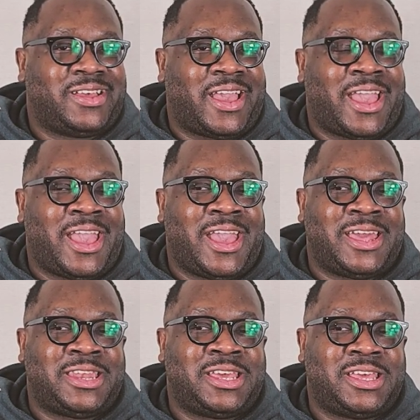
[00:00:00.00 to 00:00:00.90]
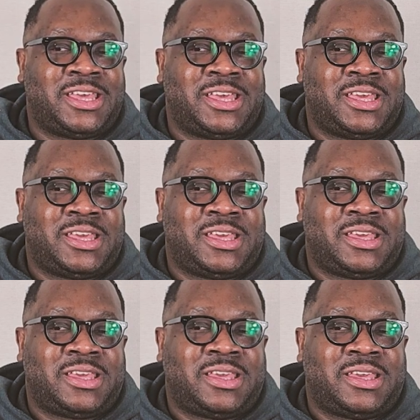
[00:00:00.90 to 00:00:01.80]
And
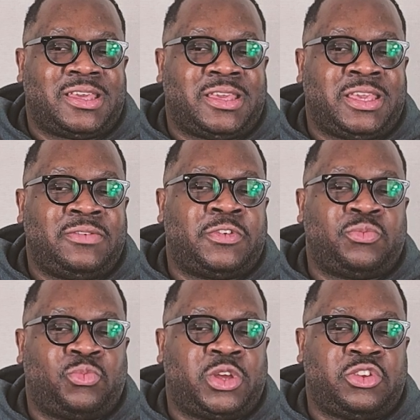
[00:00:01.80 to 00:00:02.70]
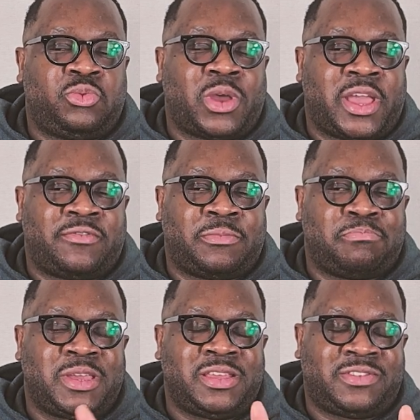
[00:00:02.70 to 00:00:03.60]
even when you have
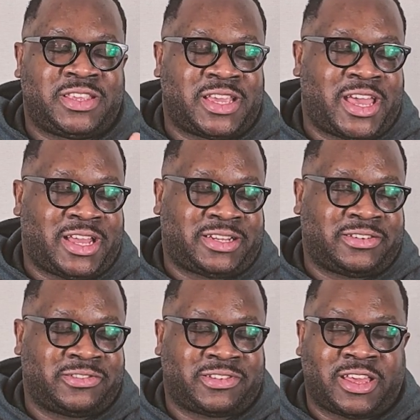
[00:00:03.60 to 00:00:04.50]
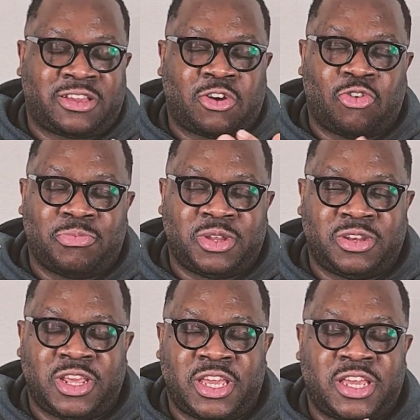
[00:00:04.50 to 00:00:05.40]
amazing actors like Colman
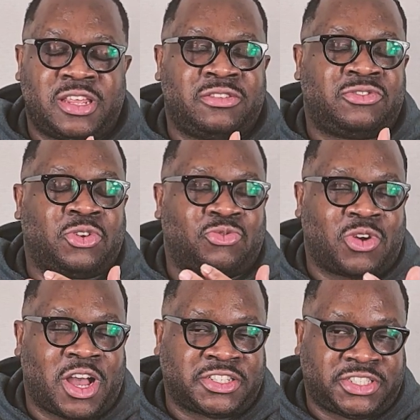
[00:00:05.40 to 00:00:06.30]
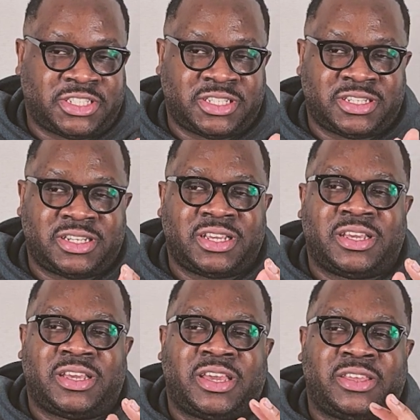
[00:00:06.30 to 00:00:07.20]
and Taraji,
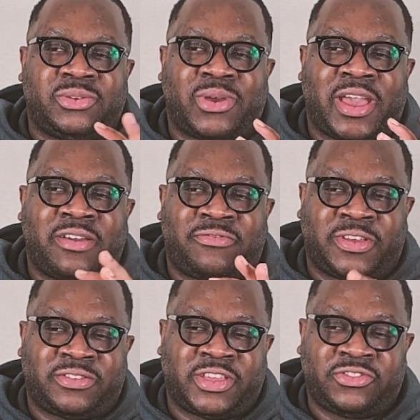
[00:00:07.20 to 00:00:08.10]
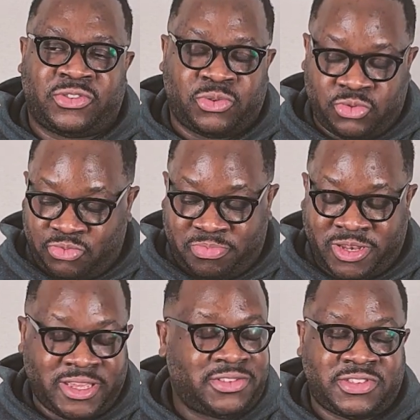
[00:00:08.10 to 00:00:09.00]
and you have Fantasia who
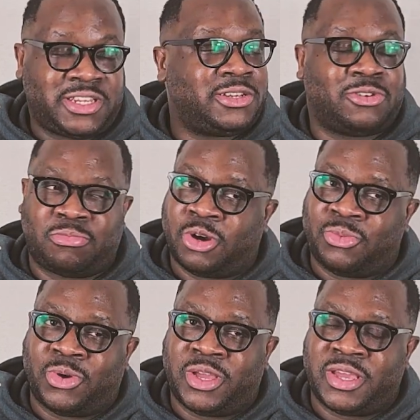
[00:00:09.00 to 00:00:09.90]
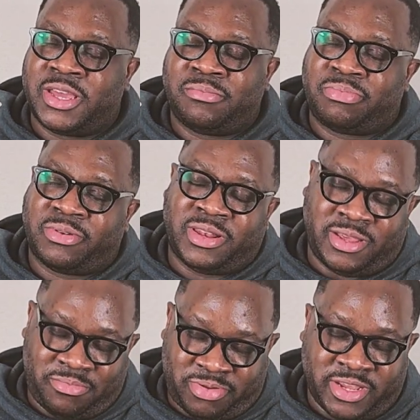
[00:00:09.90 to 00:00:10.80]
played Celie on Broadway and
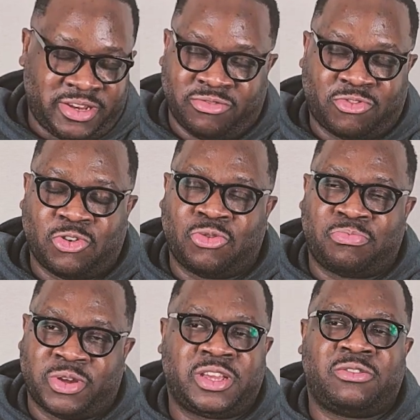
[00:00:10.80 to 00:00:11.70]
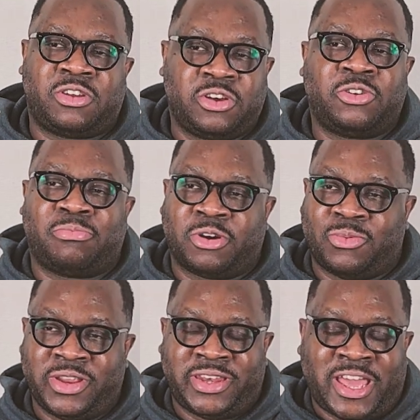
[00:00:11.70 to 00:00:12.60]
played the role pretty good on
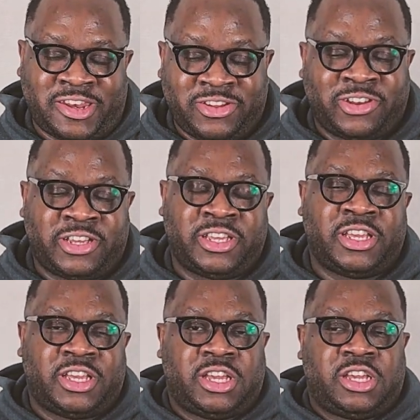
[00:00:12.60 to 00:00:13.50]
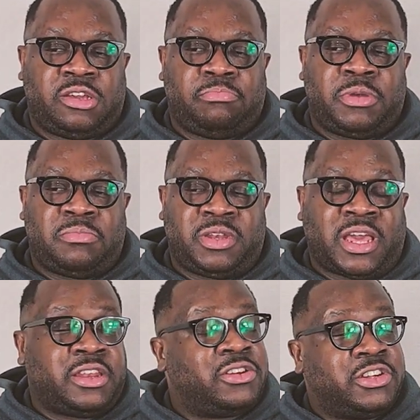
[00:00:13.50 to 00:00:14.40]
Broadway, not nearly, maybe
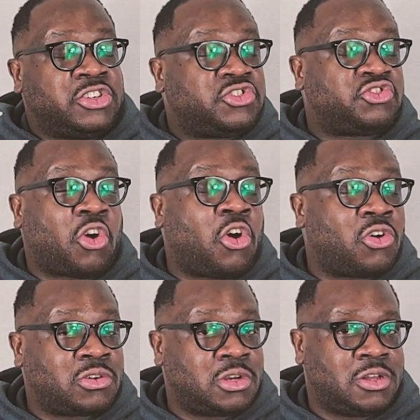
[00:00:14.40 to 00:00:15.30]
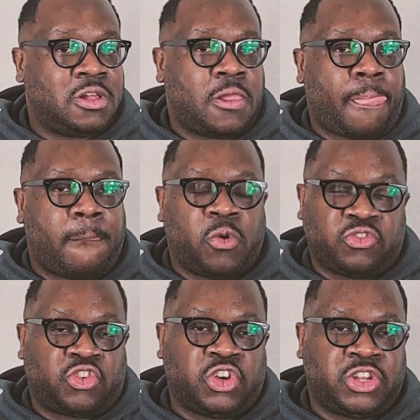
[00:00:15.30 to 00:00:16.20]
not nearly as strong, or as
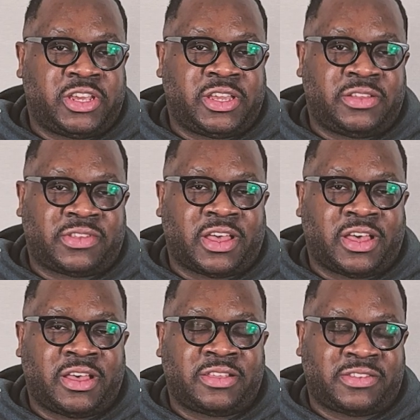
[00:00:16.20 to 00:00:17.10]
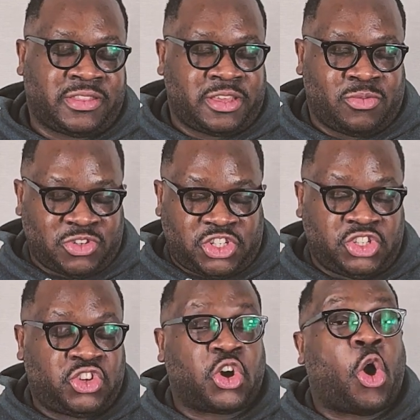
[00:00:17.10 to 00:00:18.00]
good as uh, Cynthia when she
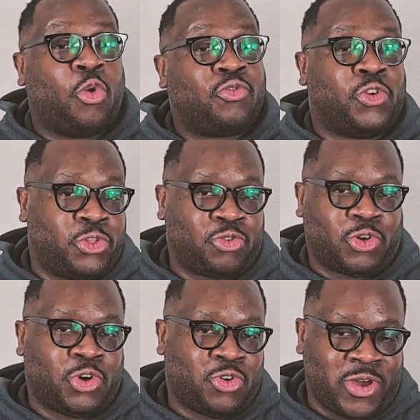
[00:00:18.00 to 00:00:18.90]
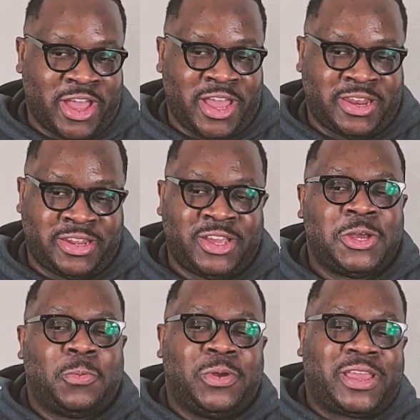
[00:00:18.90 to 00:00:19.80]
took over the role and
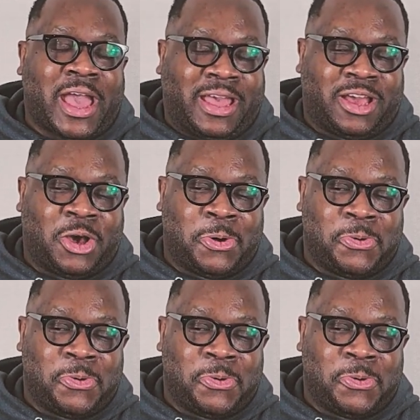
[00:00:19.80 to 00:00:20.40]
we got a,